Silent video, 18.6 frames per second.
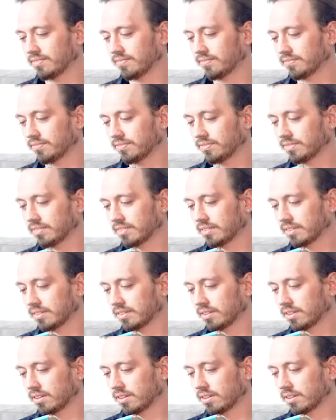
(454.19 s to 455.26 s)

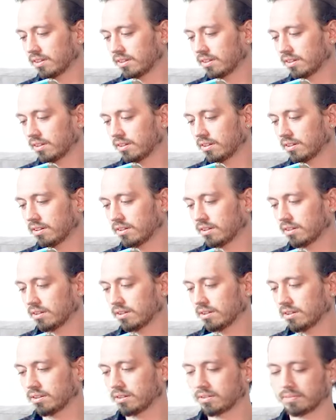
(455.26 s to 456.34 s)

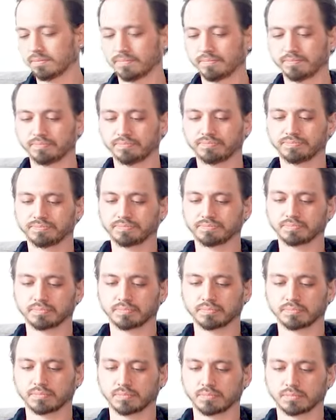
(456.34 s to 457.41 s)

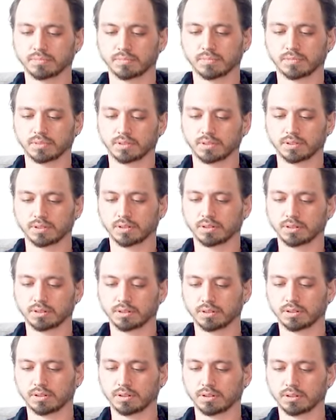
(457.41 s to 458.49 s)

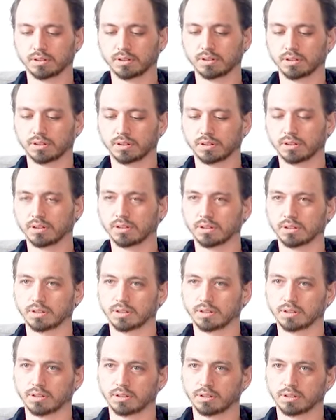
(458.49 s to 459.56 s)

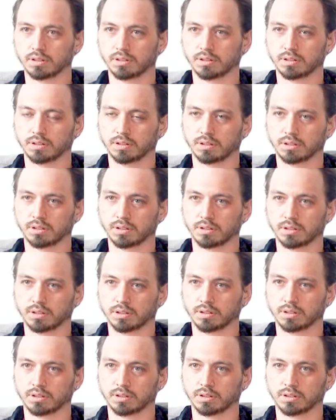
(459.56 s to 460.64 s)

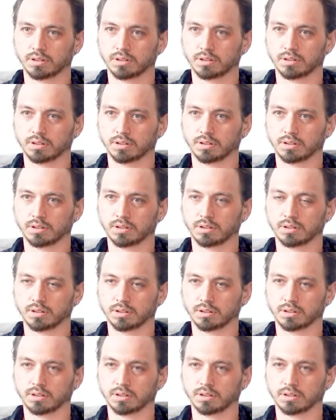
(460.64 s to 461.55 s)
[no speech]